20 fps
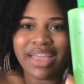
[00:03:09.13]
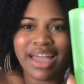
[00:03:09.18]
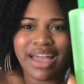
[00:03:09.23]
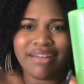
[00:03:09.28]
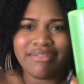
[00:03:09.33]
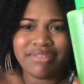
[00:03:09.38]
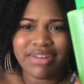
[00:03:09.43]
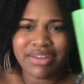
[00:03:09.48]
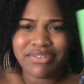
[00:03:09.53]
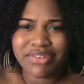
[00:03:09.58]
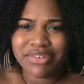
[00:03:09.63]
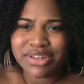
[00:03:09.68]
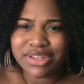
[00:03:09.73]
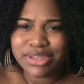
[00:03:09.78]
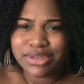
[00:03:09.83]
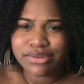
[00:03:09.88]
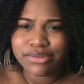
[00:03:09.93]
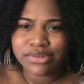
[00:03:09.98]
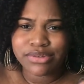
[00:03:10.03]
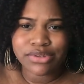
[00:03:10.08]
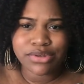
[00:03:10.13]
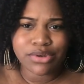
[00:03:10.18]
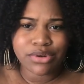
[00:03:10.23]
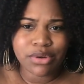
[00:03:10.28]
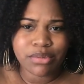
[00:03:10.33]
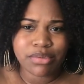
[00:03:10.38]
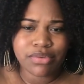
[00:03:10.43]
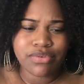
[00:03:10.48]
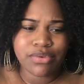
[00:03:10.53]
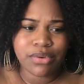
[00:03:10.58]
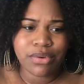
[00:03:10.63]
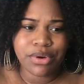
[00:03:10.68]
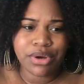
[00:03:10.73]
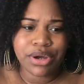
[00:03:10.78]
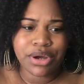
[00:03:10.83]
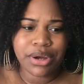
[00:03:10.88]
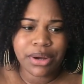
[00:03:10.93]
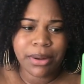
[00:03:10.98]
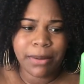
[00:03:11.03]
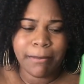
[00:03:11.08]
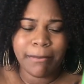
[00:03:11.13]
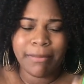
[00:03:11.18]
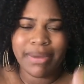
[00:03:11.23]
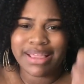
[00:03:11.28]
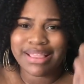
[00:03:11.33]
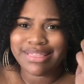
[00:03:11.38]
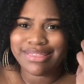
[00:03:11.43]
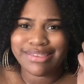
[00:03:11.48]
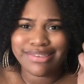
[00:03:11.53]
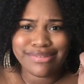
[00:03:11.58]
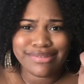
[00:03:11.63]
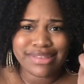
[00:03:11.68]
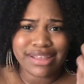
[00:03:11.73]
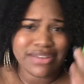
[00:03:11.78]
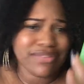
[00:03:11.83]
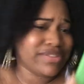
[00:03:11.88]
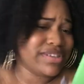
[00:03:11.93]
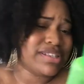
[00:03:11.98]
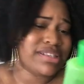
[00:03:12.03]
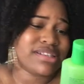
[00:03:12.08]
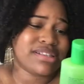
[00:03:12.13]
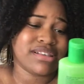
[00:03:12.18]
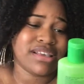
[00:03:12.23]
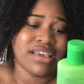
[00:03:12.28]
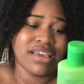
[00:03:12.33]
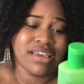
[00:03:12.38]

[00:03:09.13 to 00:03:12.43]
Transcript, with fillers: I've never really used a toner before, but this stuff is